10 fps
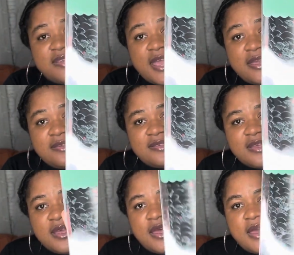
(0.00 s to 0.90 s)
cakes,
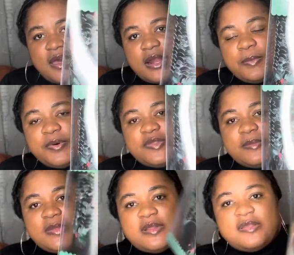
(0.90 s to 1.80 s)
and I'll put
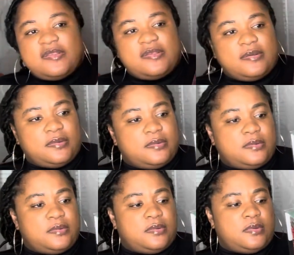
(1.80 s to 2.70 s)
them in this.
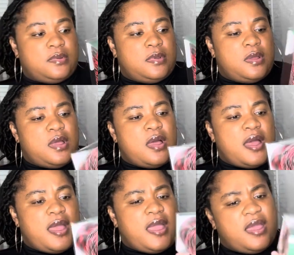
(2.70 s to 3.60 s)

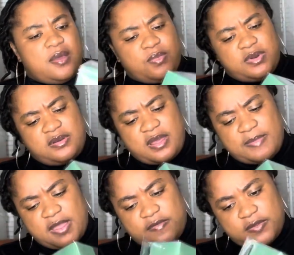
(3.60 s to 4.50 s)
And what did I
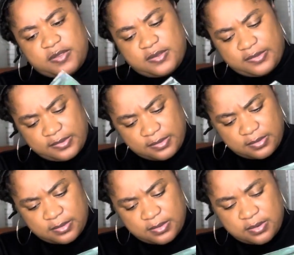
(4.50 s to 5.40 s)
pay for this?
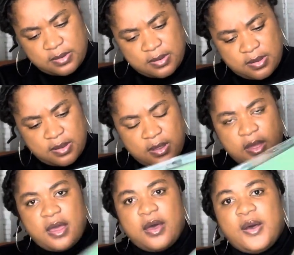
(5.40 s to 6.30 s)

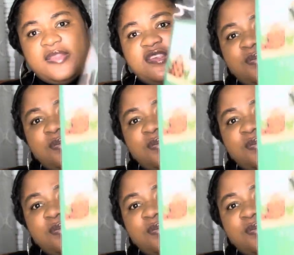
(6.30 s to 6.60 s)
Oh, and this